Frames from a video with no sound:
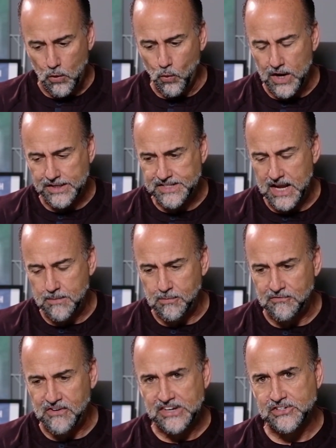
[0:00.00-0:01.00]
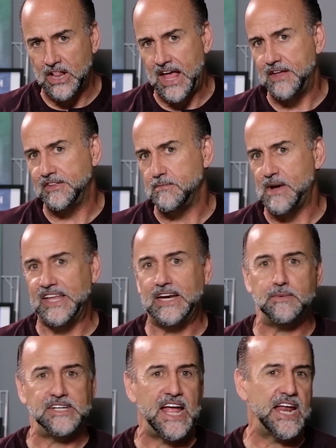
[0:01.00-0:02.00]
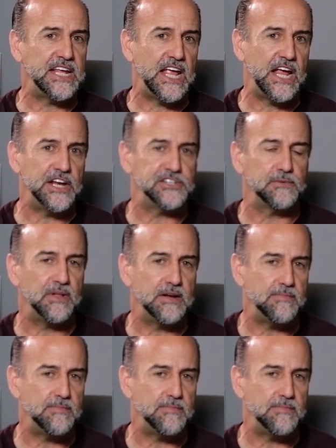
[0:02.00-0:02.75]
was a professional athlete by the name of Danny Ainge that